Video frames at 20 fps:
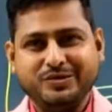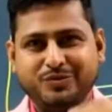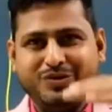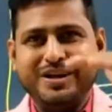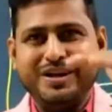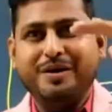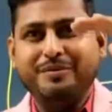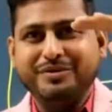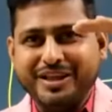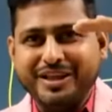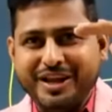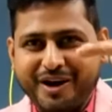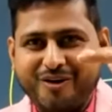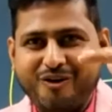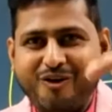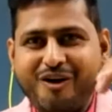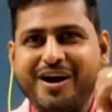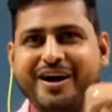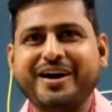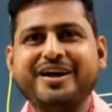will have the
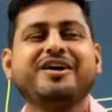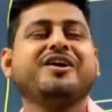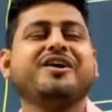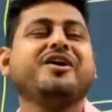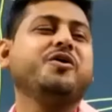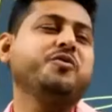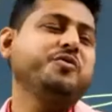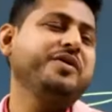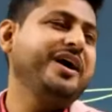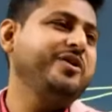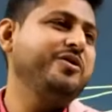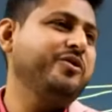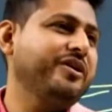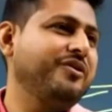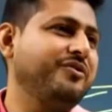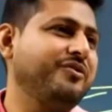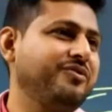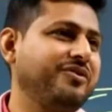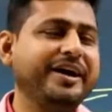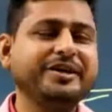record where you can
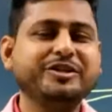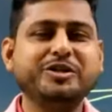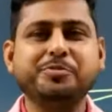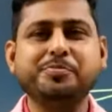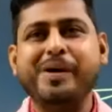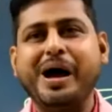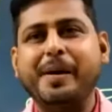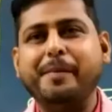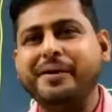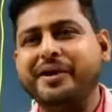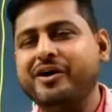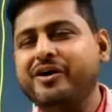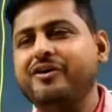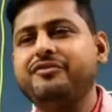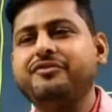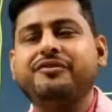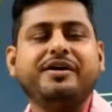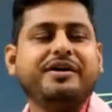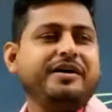find the mapping of